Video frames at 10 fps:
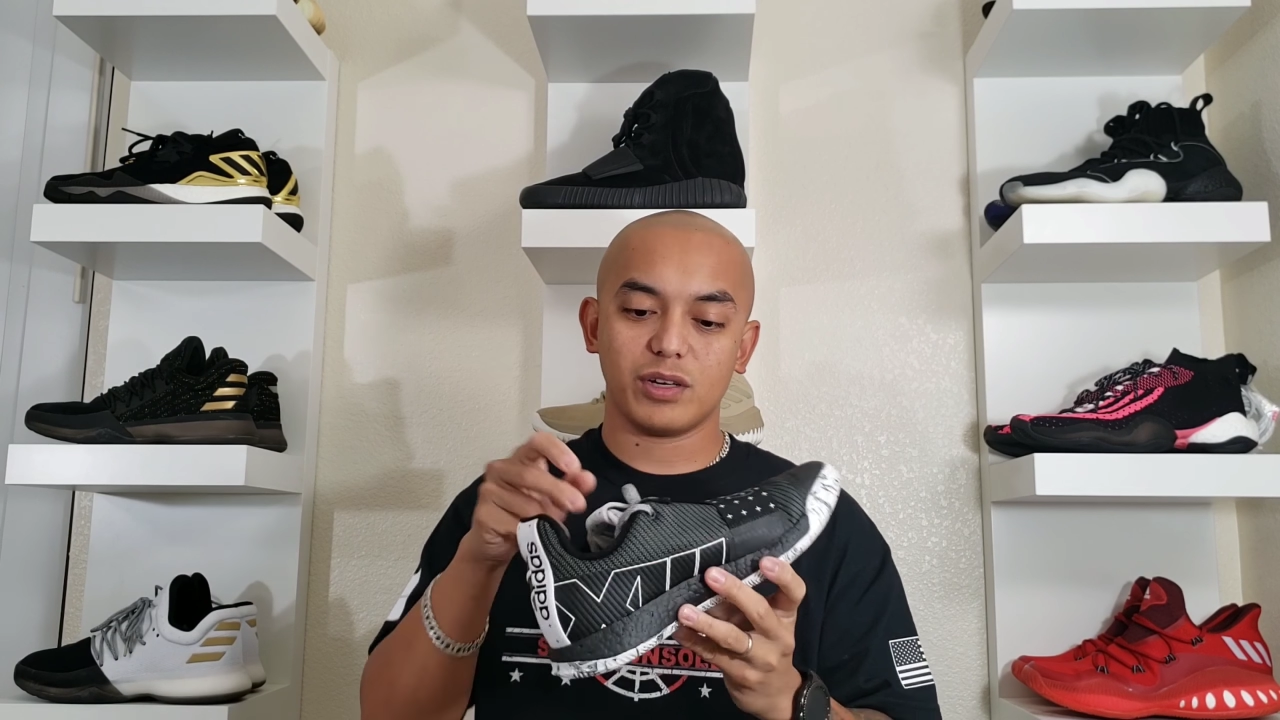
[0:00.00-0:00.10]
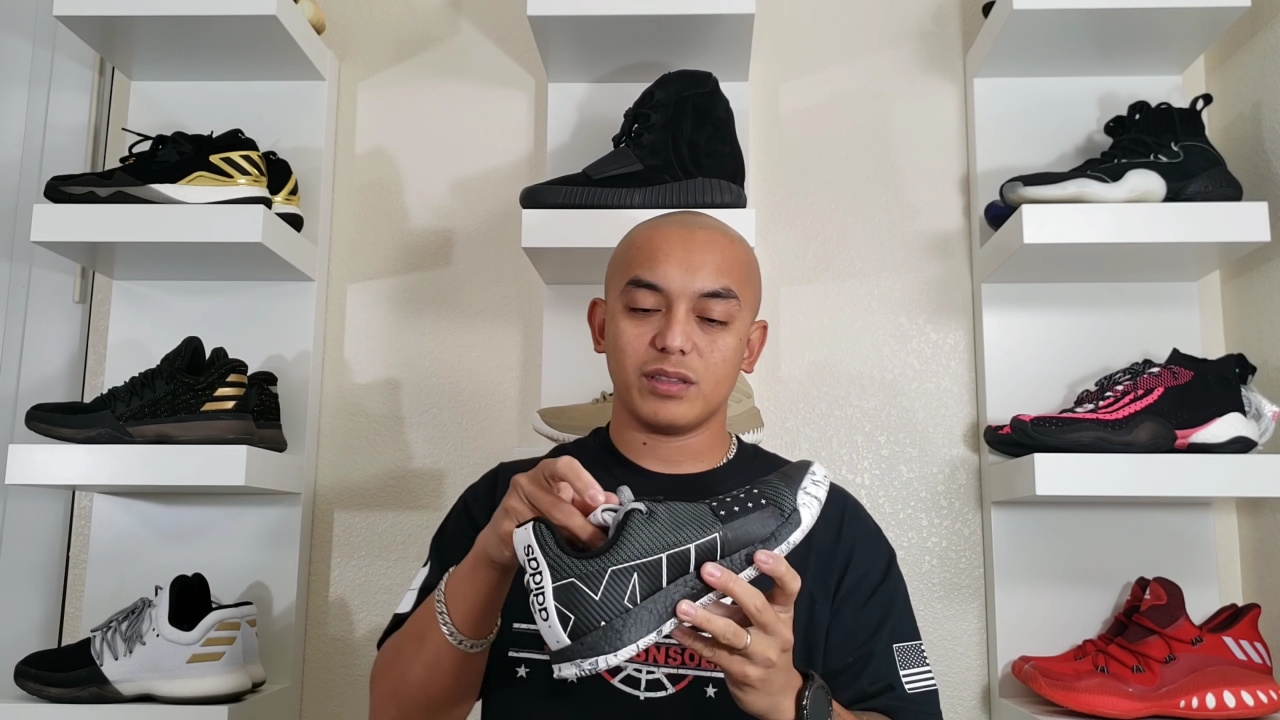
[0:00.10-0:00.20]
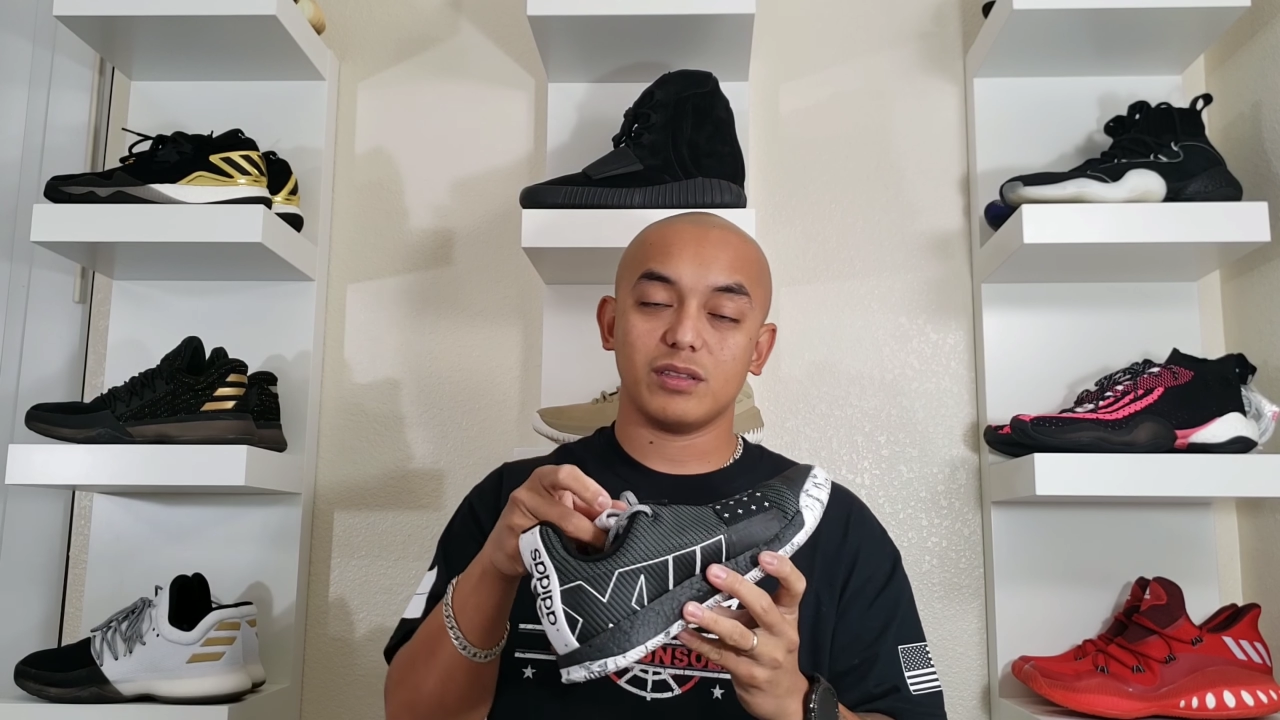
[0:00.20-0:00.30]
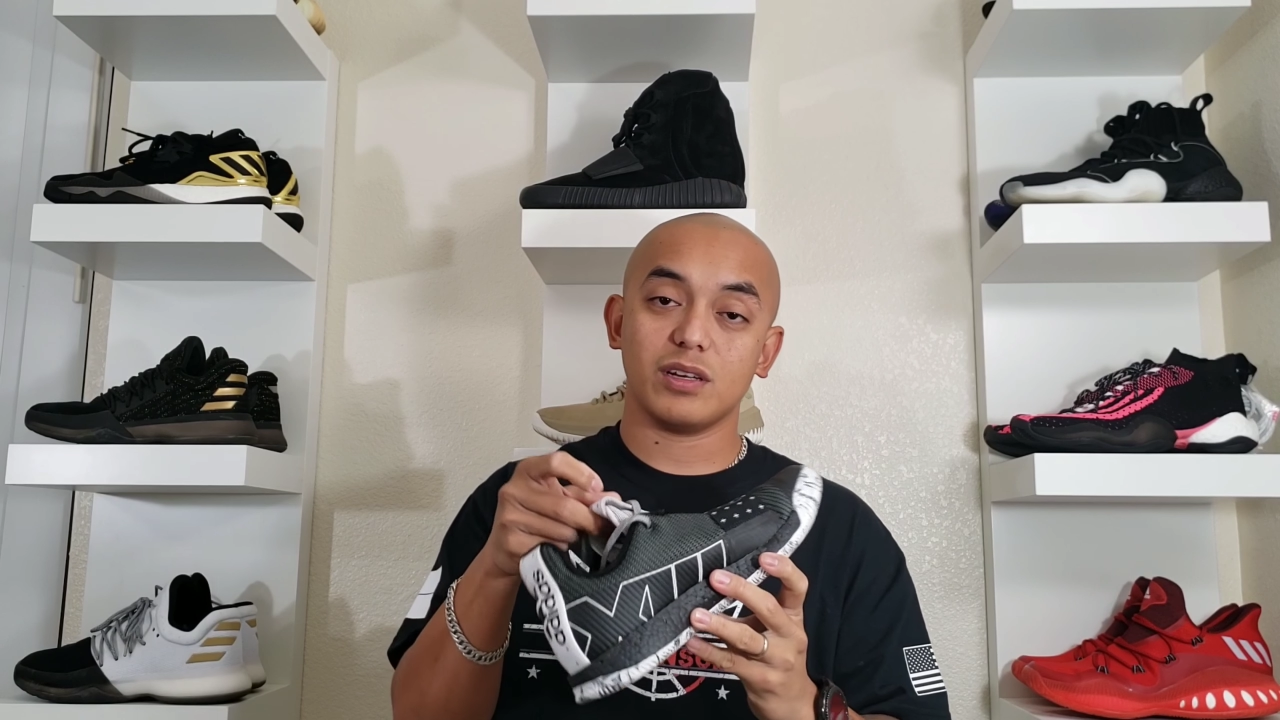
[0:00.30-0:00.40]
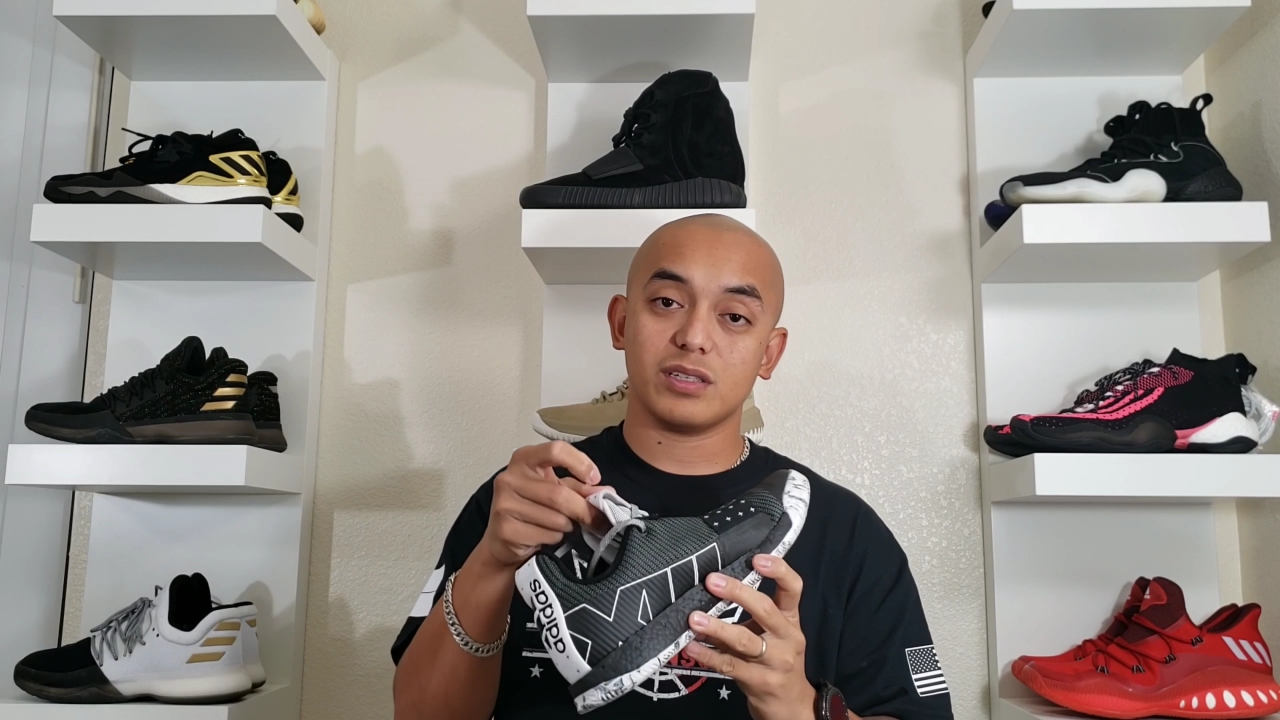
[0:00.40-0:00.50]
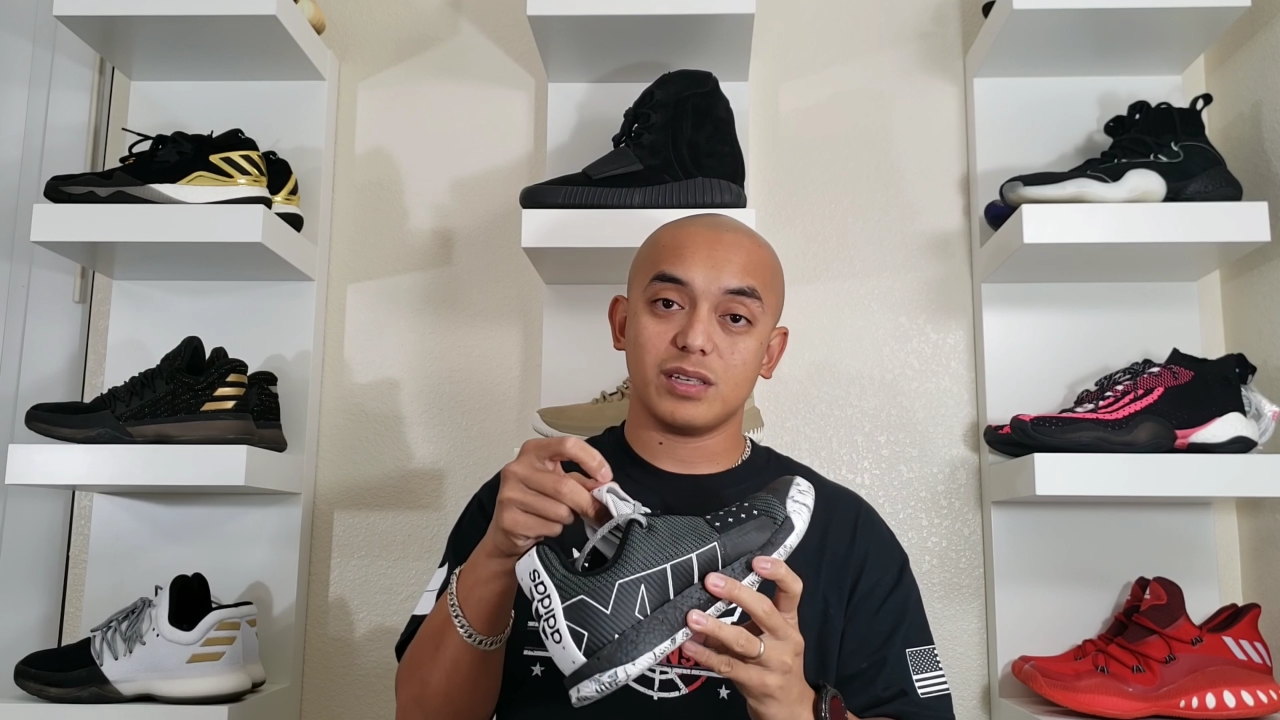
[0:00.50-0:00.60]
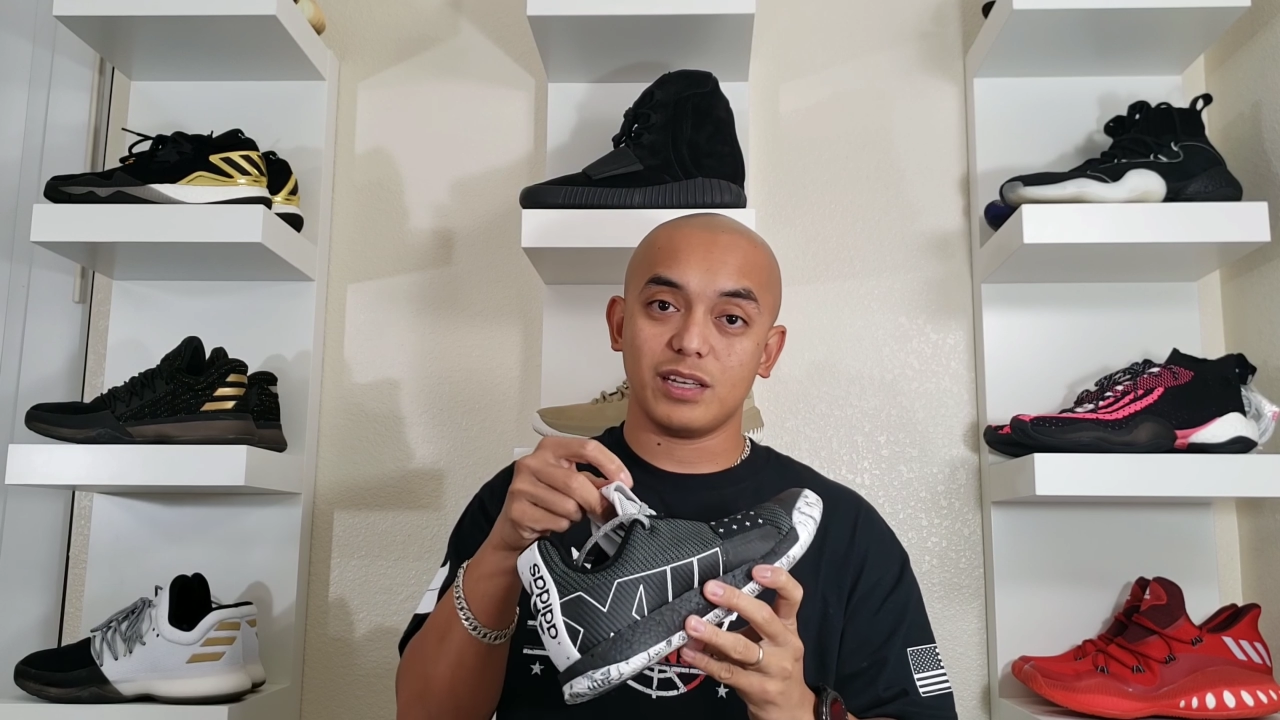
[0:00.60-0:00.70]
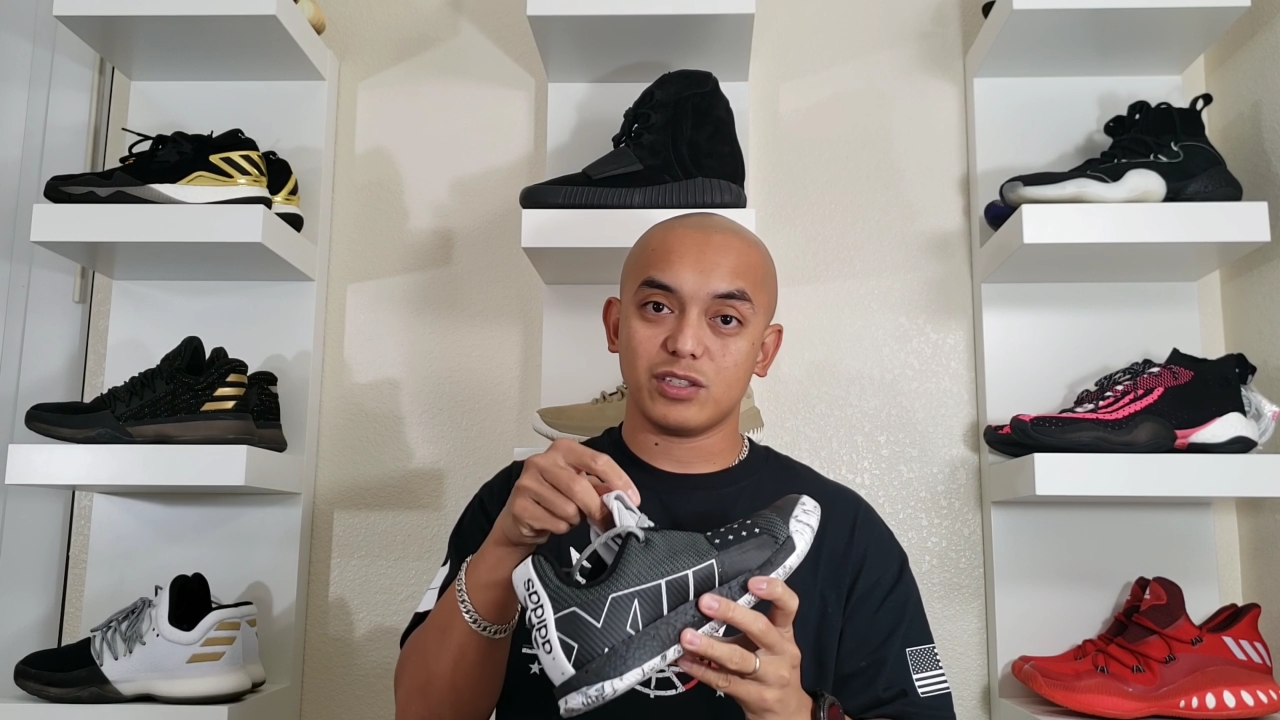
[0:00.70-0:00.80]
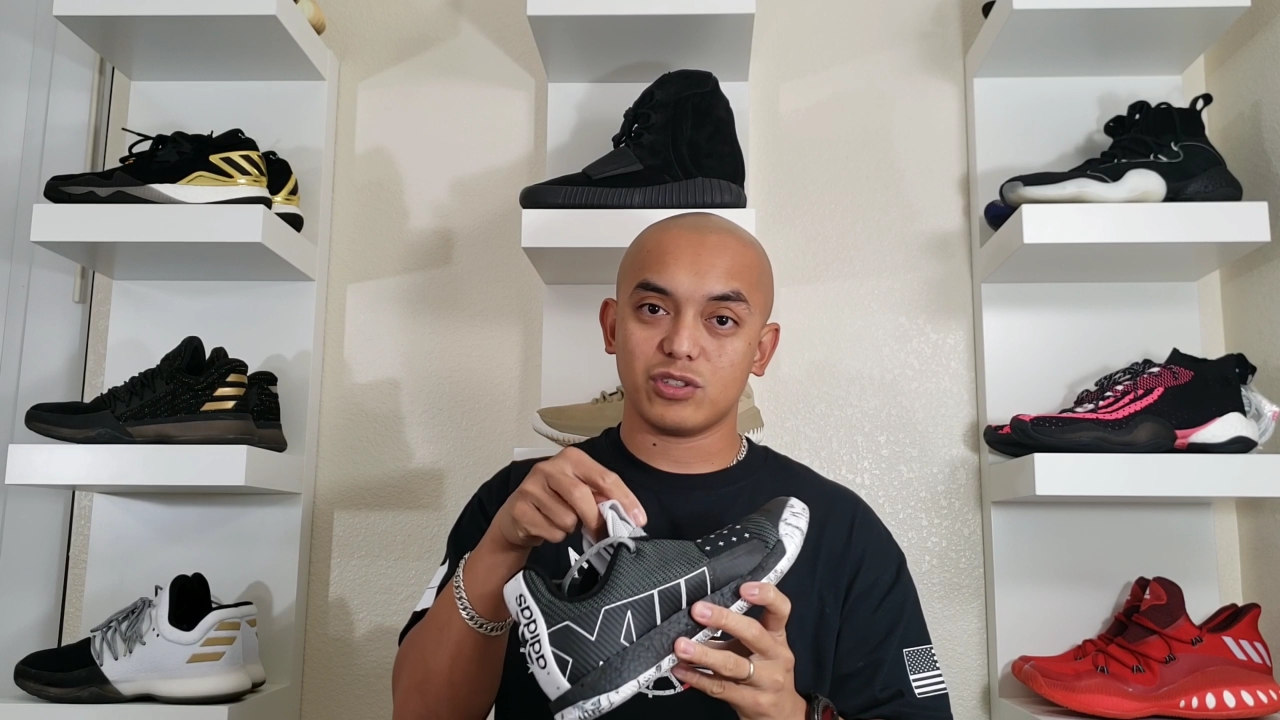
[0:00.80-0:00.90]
It does its